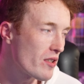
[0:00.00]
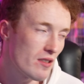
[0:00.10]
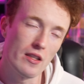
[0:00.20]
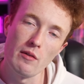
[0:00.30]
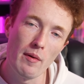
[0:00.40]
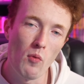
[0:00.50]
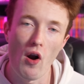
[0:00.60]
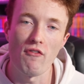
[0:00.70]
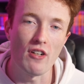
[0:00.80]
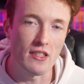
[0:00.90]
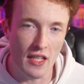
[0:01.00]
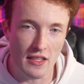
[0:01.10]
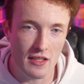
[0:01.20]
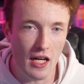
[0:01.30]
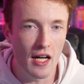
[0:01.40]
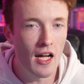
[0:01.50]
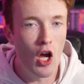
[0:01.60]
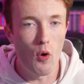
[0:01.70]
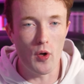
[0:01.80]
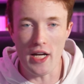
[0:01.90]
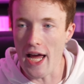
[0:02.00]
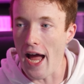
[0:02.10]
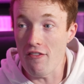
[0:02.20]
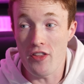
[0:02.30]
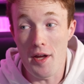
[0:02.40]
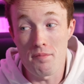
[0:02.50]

focus a little bit more on Francesca. We're going to have